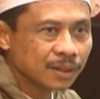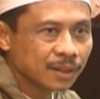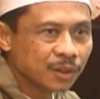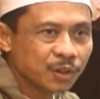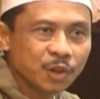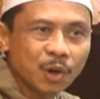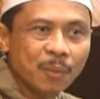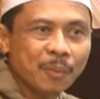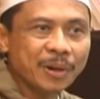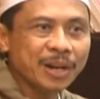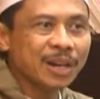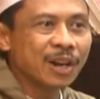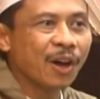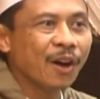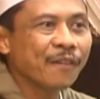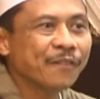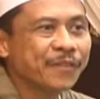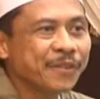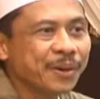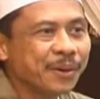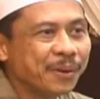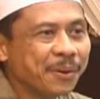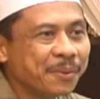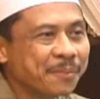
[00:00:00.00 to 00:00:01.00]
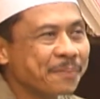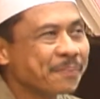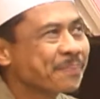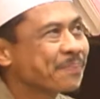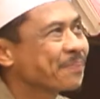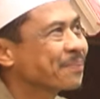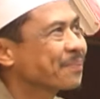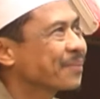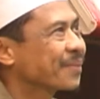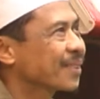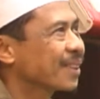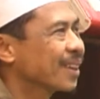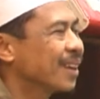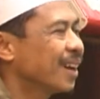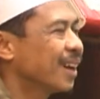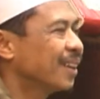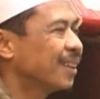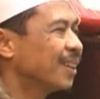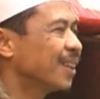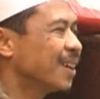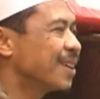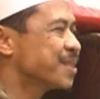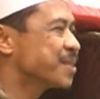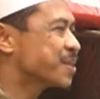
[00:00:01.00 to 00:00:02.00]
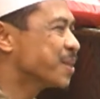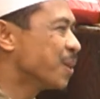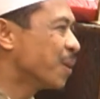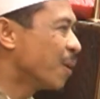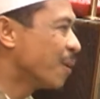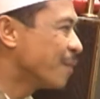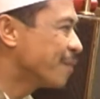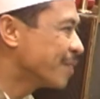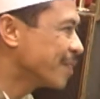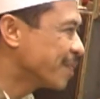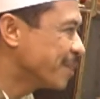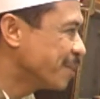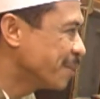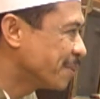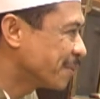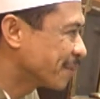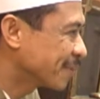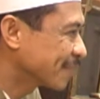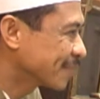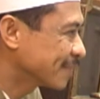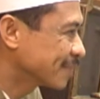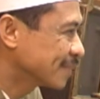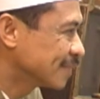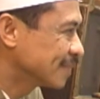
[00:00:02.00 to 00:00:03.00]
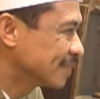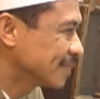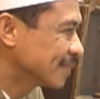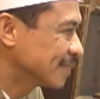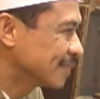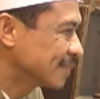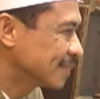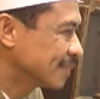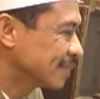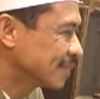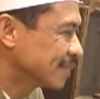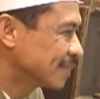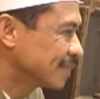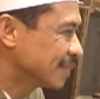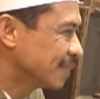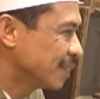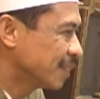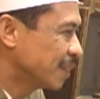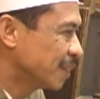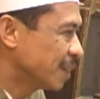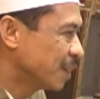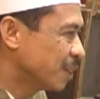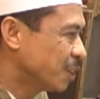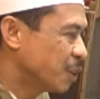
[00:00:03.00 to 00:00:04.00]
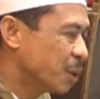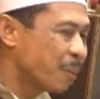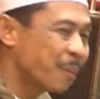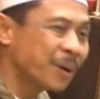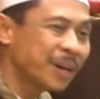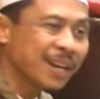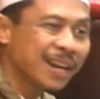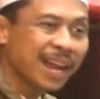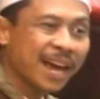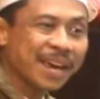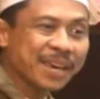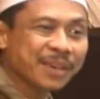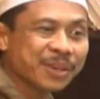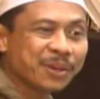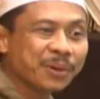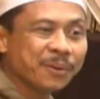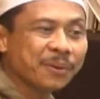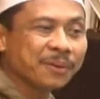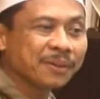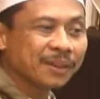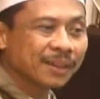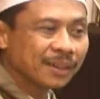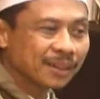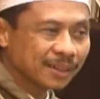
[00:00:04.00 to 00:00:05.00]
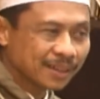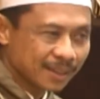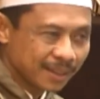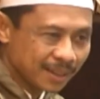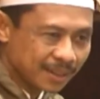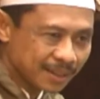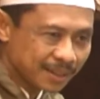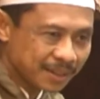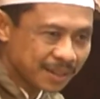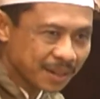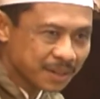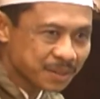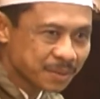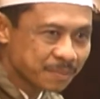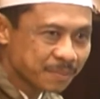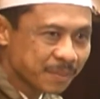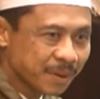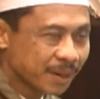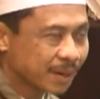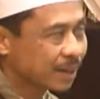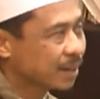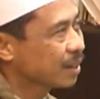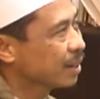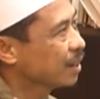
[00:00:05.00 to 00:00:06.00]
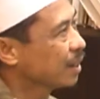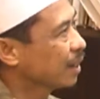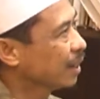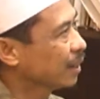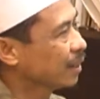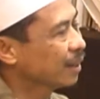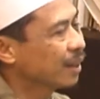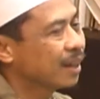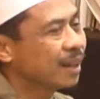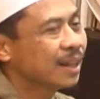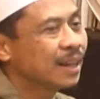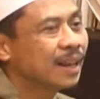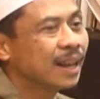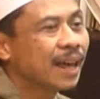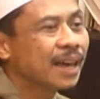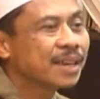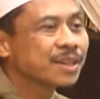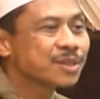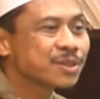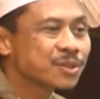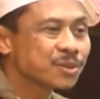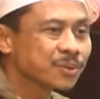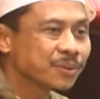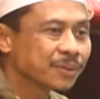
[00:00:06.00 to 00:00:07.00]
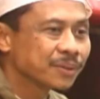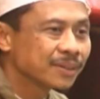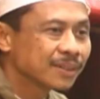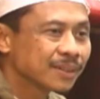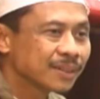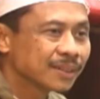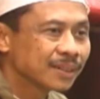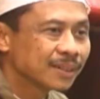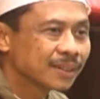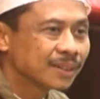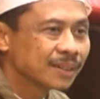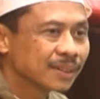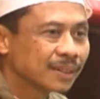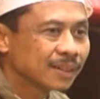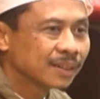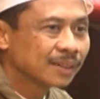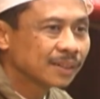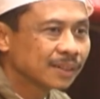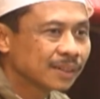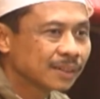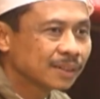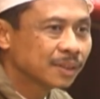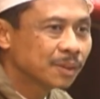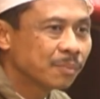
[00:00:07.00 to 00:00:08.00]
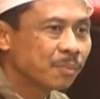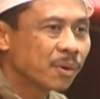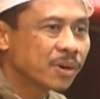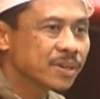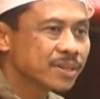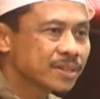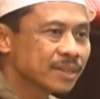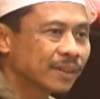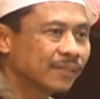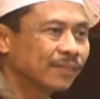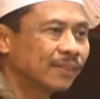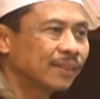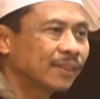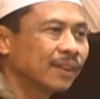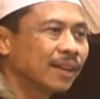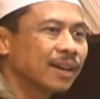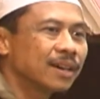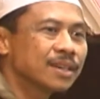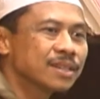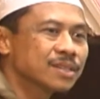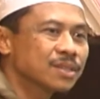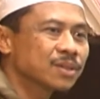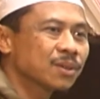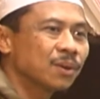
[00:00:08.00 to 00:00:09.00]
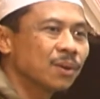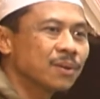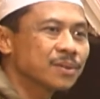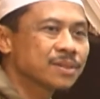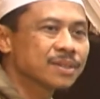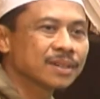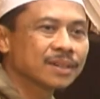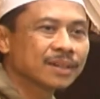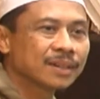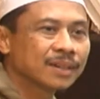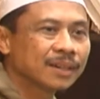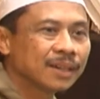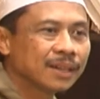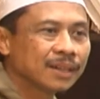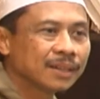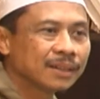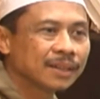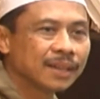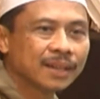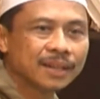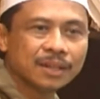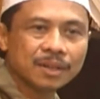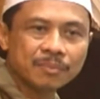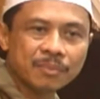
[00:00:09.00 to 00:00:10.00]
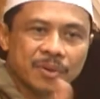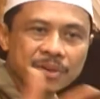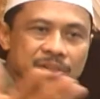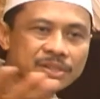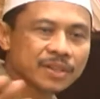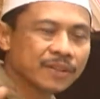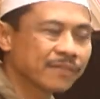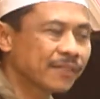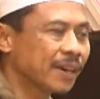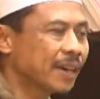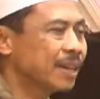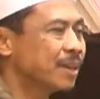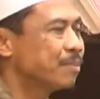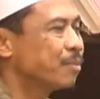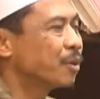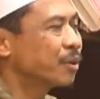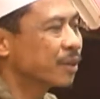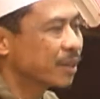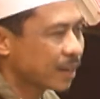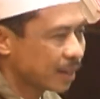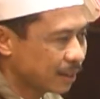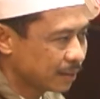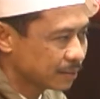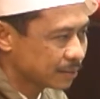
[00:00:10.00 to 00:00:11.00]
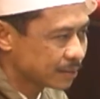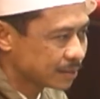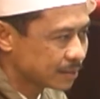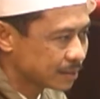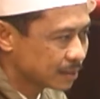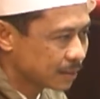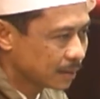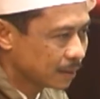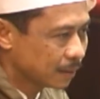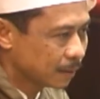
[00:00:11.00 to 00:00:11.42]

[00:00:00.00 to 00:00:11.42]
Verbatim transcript: Nobody love you, Allah is loving you. Nobody like you, it doesn't matter. Allah likes you. The mercy of Allah is closer than the mercy of anybody else.